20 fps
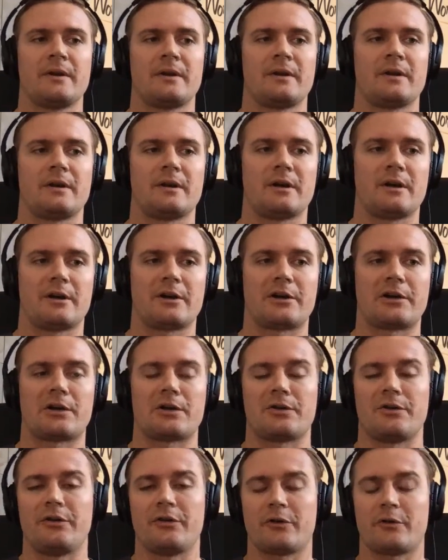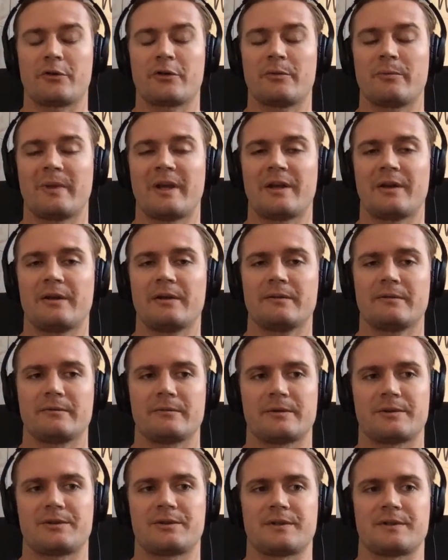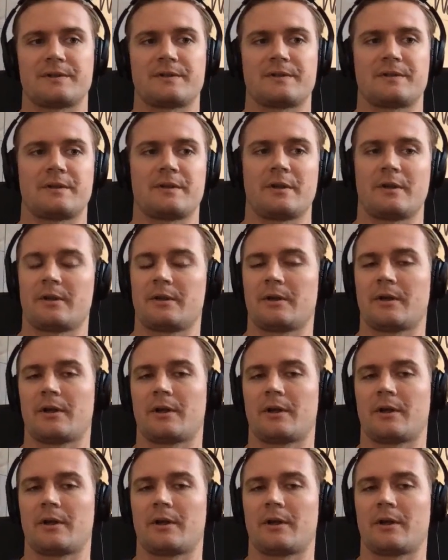our donor meta, which is the